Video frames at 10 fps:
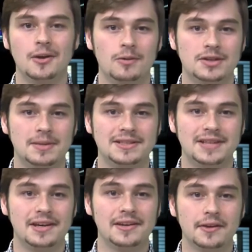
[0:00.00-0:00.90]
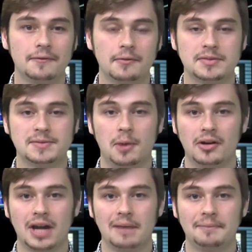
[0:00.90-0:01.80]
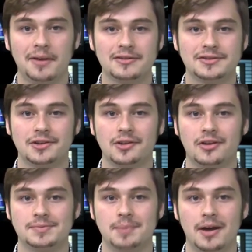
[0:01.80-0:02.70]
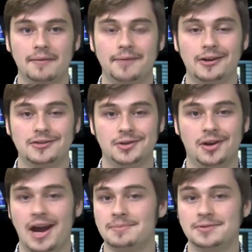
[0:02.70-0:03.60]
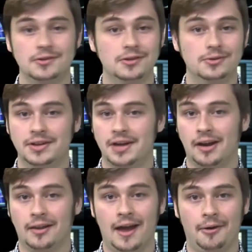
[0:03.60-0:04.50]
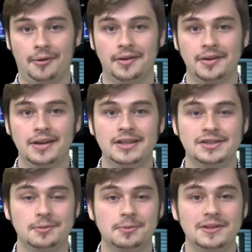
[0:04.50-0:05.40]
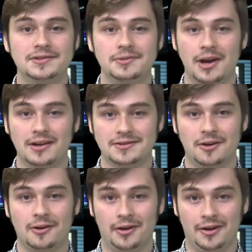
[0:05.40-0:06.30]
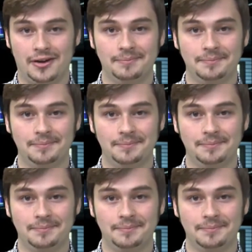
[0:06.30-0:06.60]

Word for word: which means anything from small campfires to large bonfires are absolutely not allowed. So please do not start any.